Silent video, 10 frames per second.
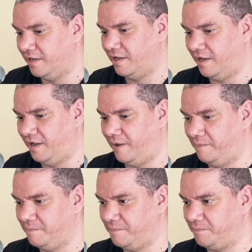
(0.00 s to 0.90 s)

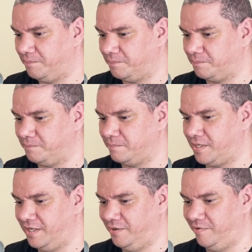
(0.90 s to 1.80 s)

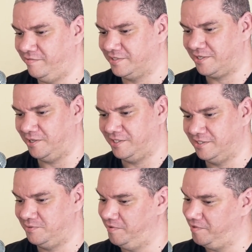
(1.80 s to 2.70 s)
hey, whoever's got
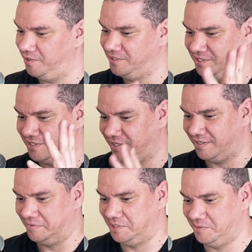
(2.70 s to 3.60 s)
this, whoever owns it, like,
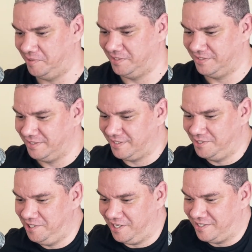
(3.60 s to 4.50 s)
I wish you well. Like,
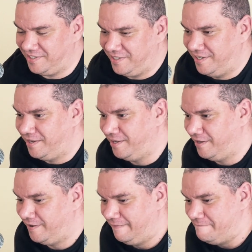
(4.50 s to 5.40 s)
good luck. Yeah. And
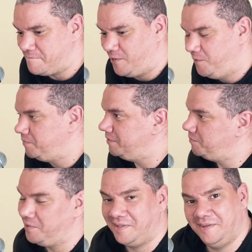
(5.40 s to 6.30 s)
I hope you get
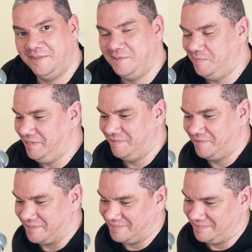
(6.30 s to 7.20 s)
more than 32 million
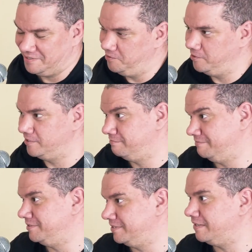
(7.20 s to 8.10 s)
for it, euros.
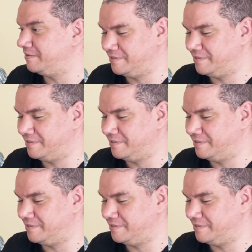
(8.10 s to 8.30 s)
Because that's...